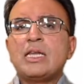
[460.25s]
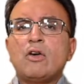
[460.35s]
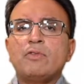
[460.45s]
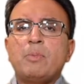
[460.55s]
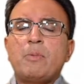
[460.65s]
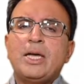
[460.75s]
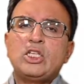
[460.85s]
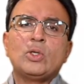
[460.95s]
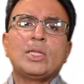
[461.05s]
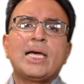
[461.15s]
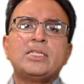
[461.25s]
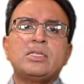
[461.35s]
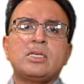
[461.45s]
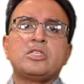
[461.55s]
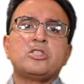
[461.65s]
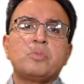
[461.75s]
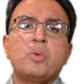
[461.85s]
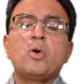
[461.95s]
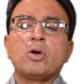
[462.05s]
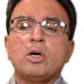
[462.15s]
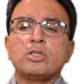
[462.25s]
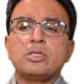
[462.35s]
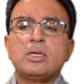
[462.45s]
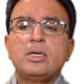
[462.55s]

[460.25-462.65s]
of the perpetual license as a support cost.